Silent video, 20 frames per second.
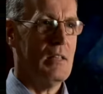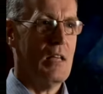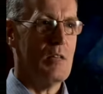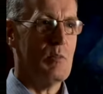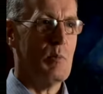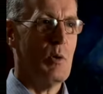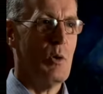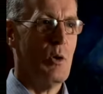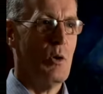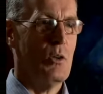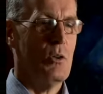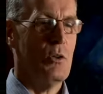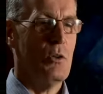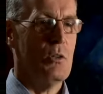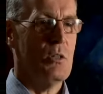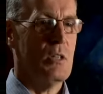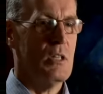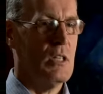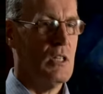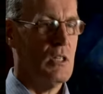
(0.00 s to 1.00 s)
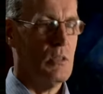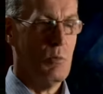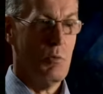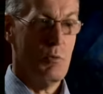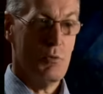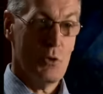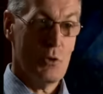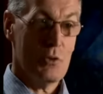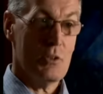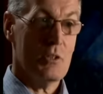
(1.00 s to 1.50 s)
it hasn't been on the news. And I says,
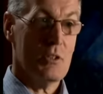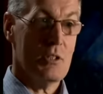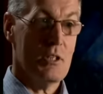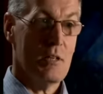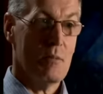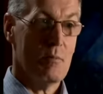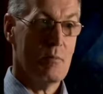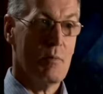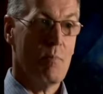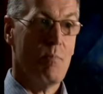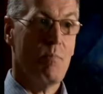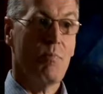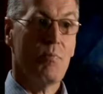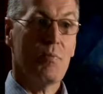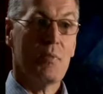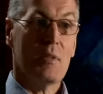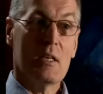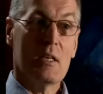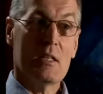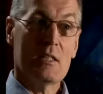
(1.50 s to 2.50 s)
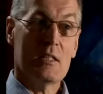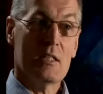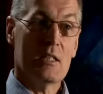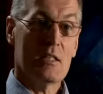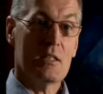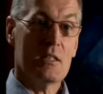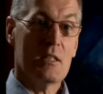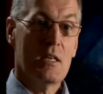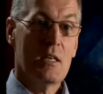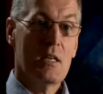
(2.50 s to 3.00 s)
we've just escaped. I
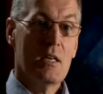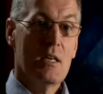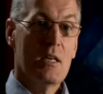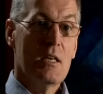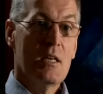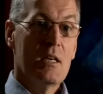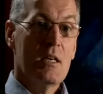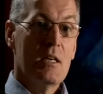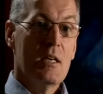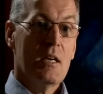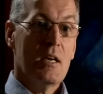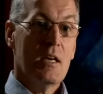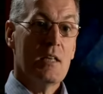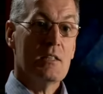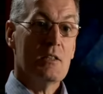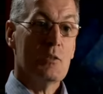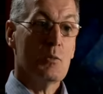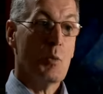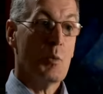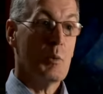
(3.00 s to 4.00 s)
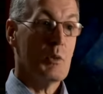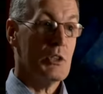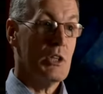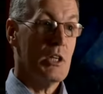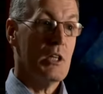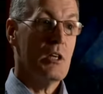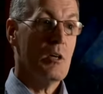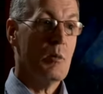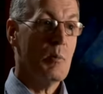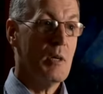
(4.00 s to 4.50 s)
says, I says, well, we're
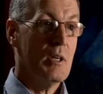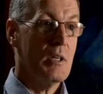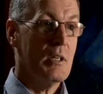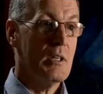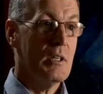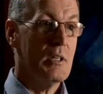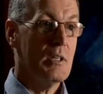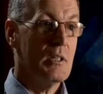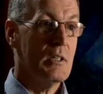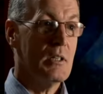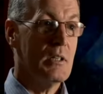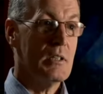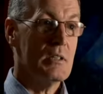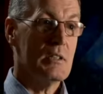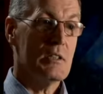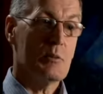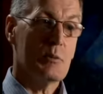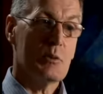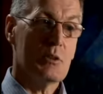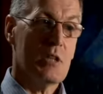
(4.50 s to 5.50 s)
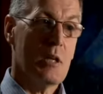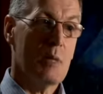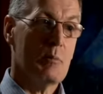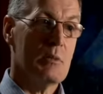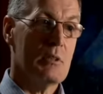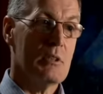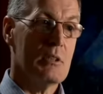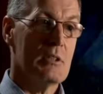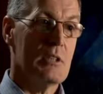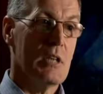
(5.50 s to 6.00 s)
seen coming in here. I says, we
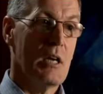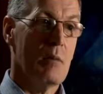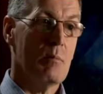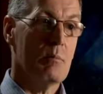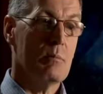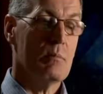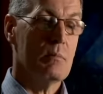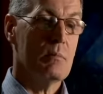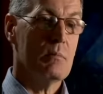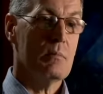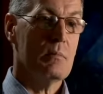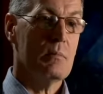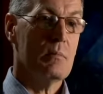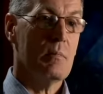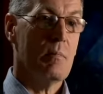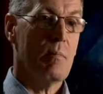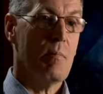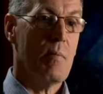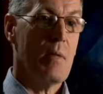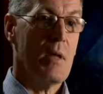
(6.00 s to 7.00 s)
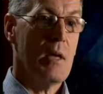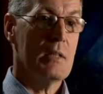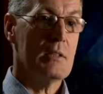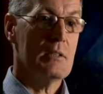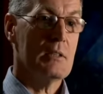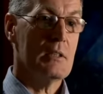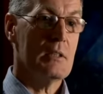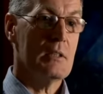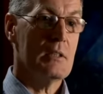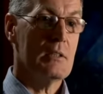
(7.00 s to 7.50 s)
stopped at the shop. I
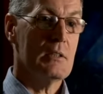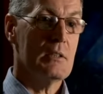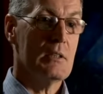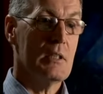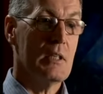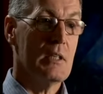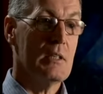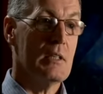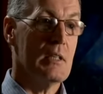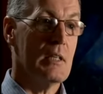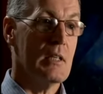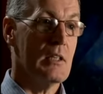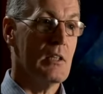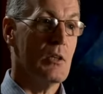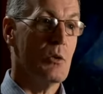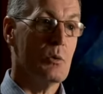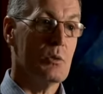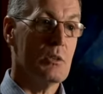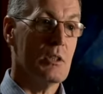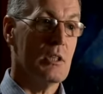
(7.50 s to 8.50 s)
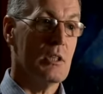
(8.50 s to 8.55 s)
says, you need to get the O